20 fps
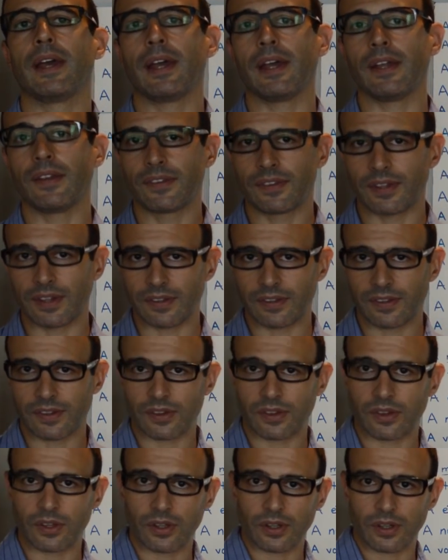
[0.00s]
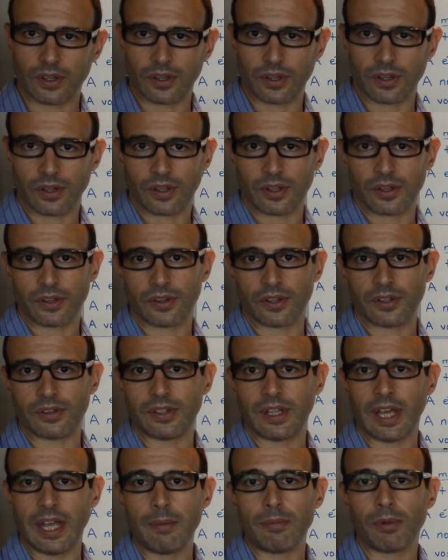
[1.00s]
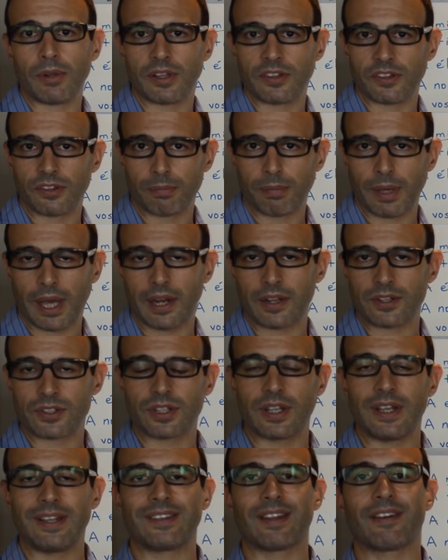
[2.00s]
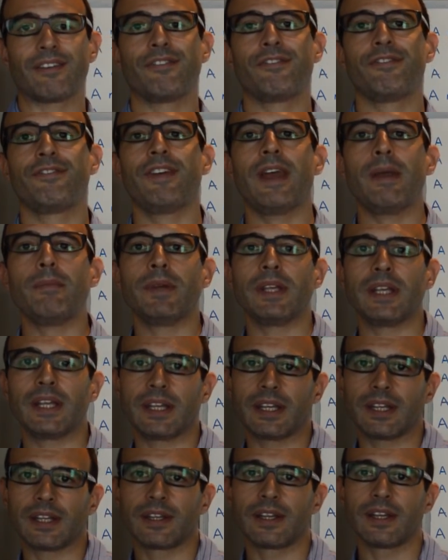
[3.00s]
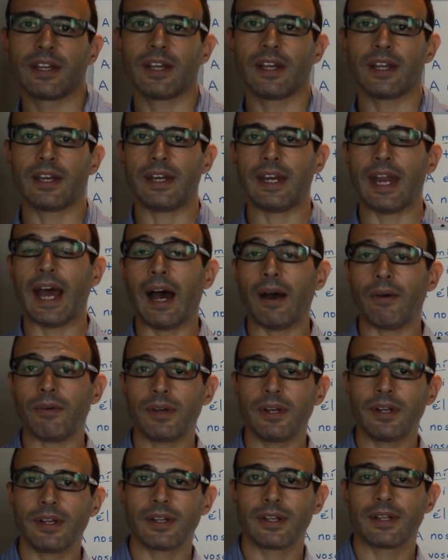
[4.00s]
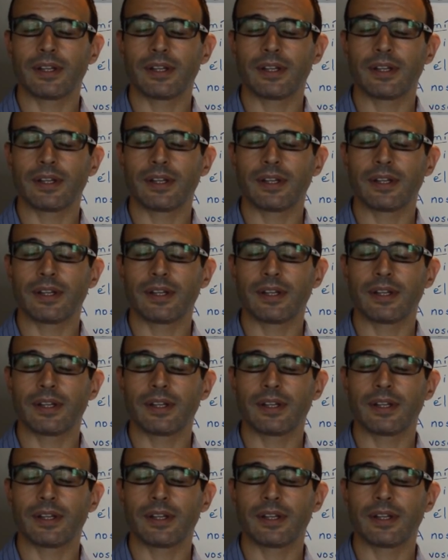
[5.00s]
Since the table in Spanish is a feminine noun,